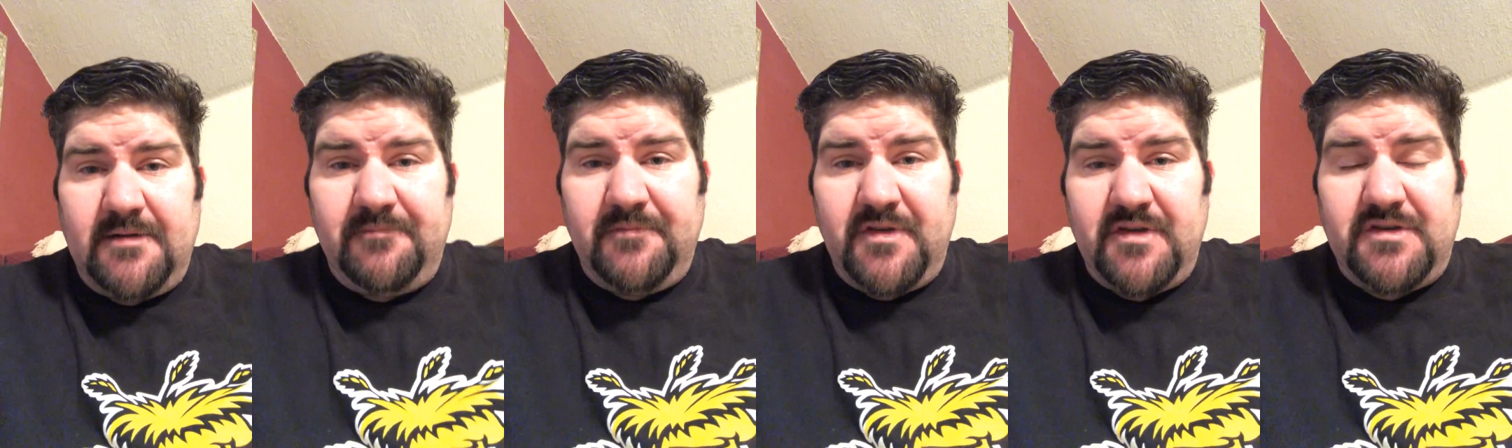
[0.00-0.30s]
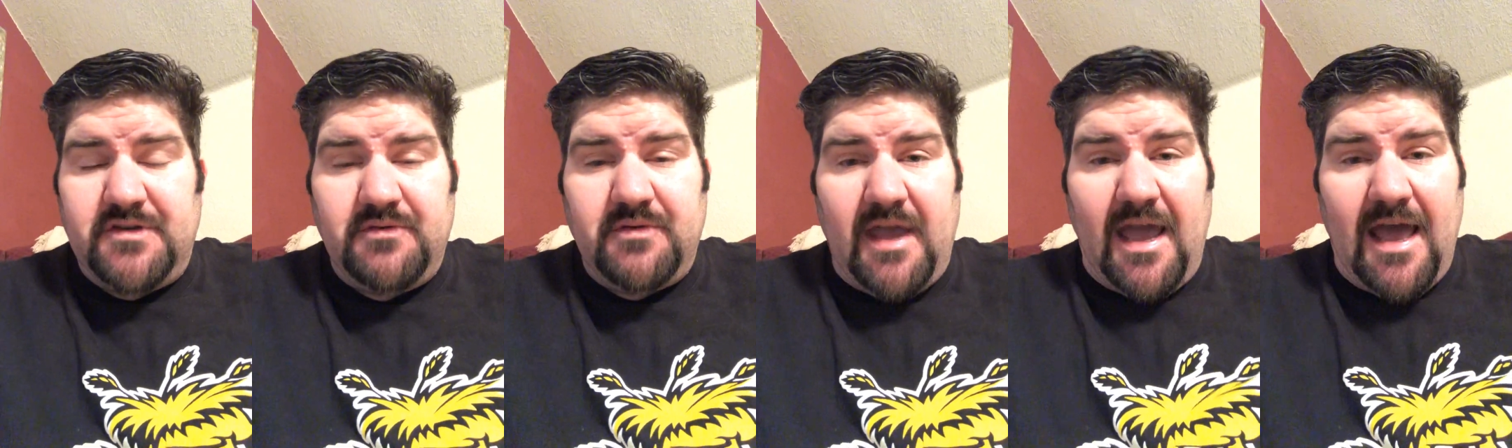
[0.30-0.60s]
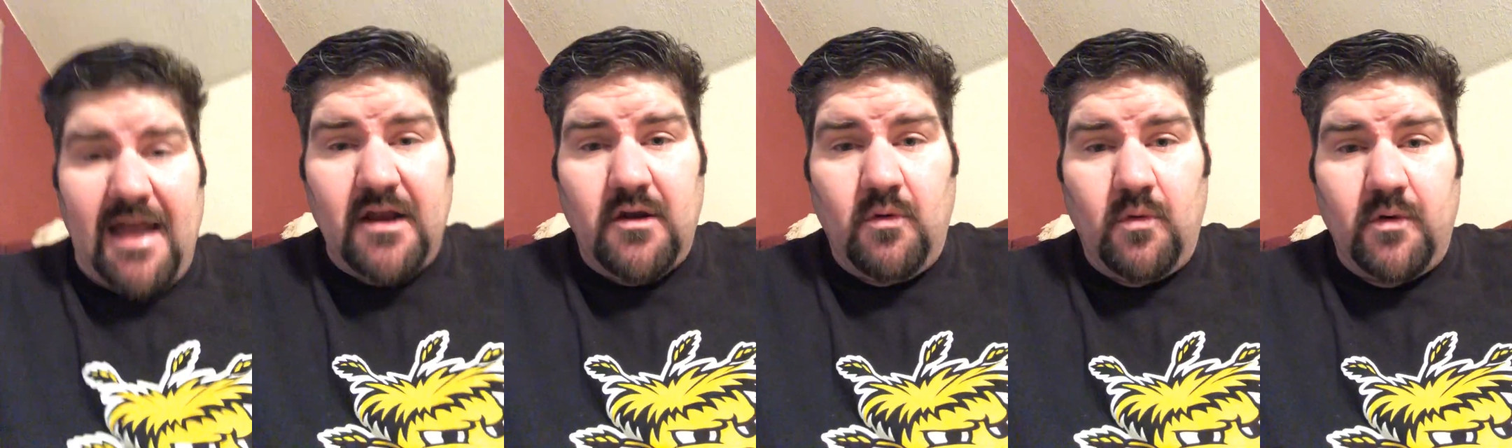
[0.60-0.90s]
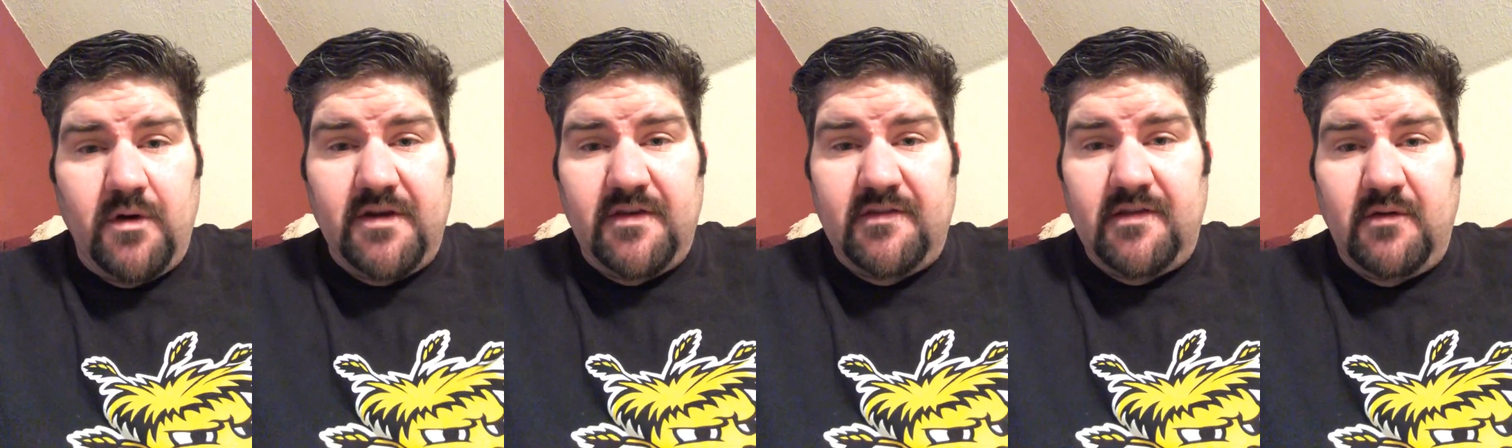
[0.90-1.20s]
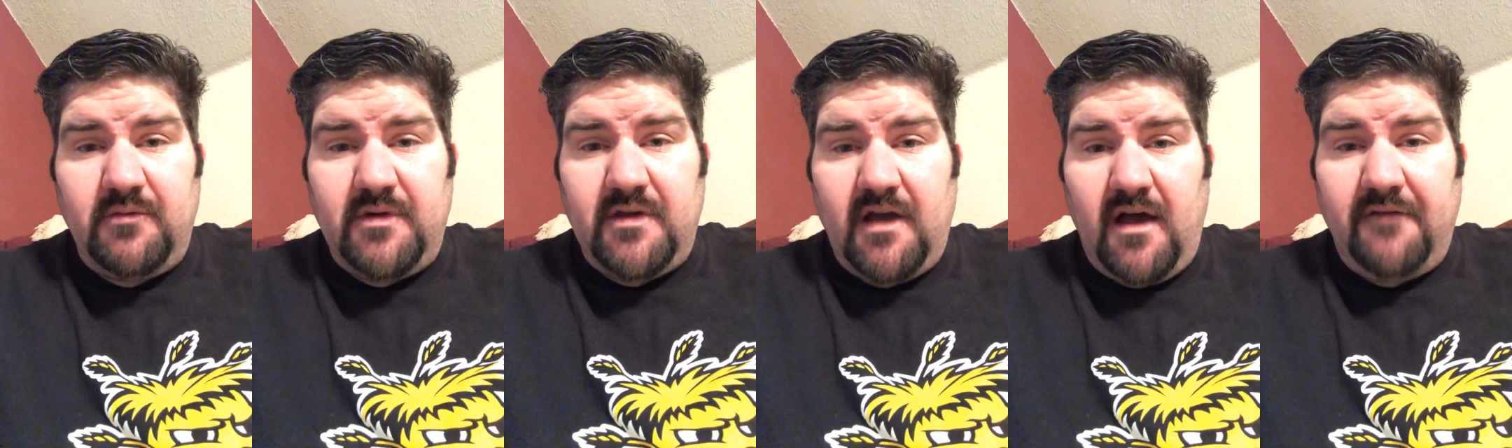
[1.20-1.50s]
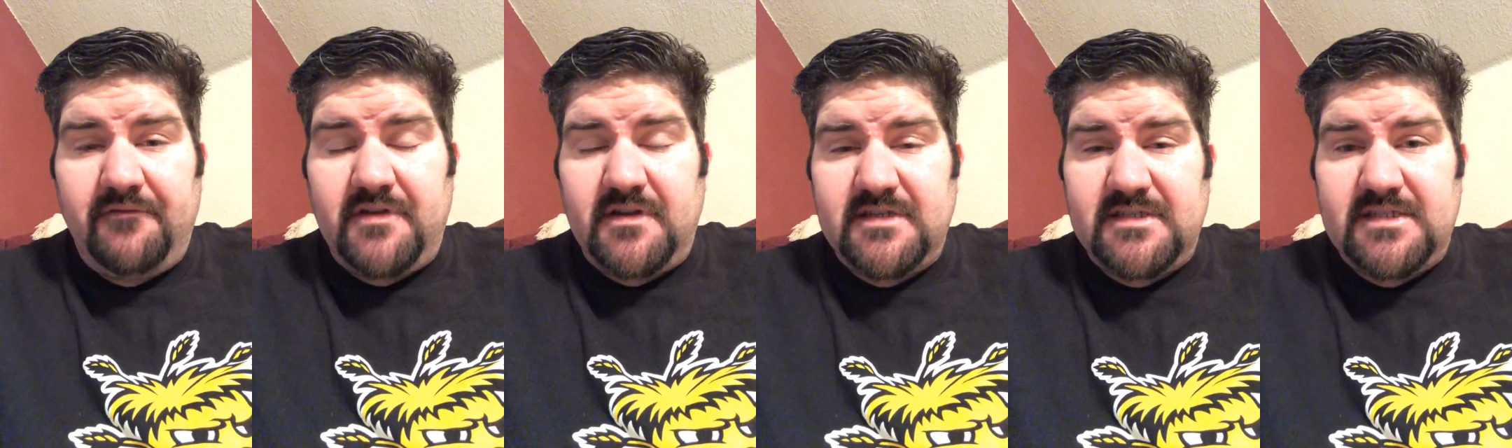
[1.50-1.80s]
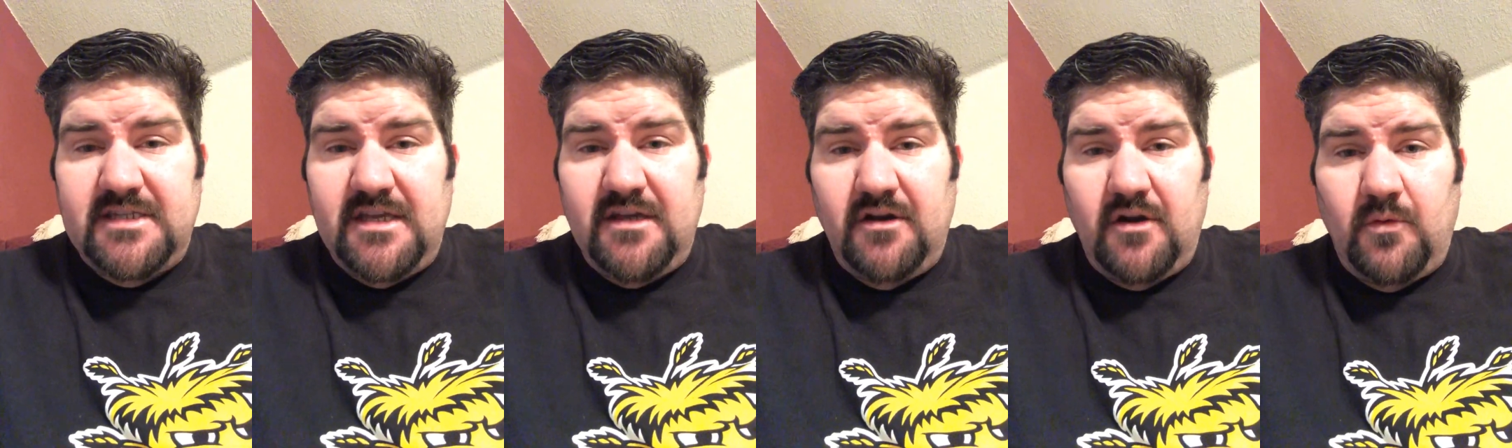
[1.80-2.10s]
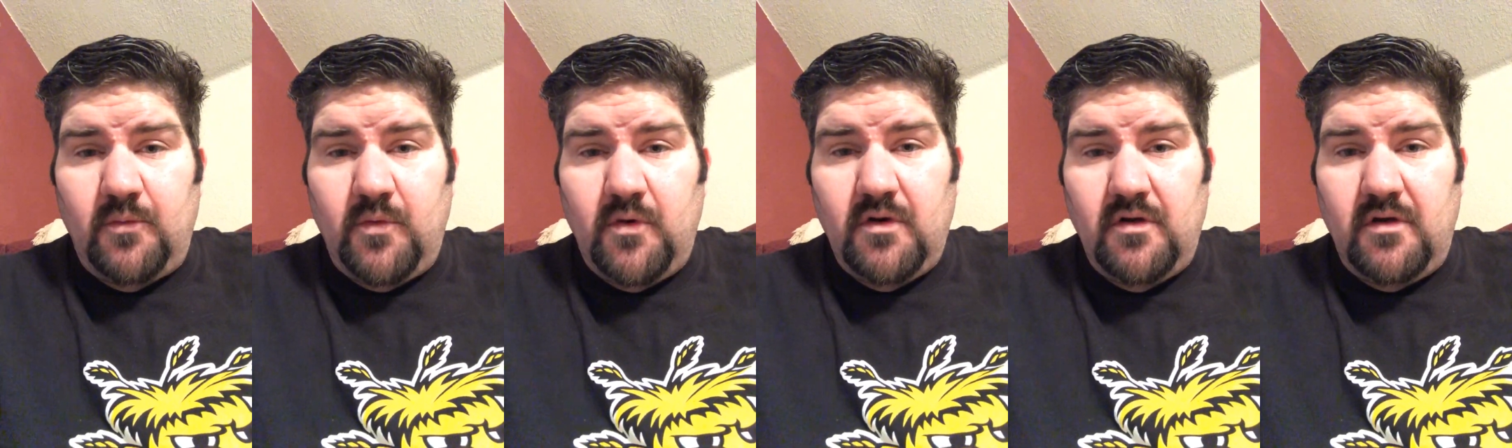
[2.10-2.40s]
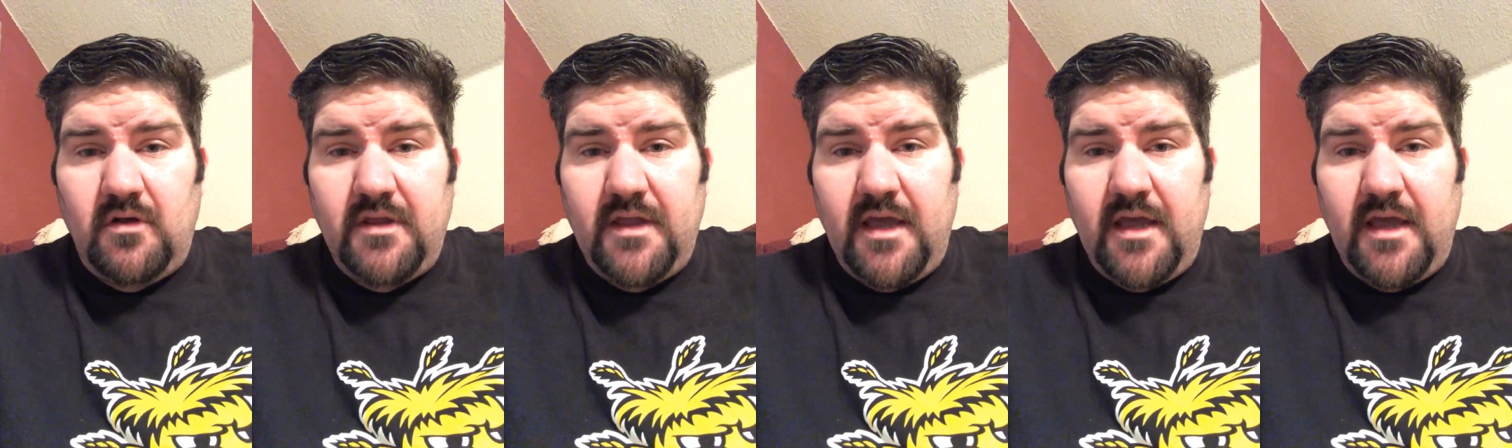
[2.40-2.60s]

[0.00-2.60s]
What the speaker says: the two categories that we often see in our world,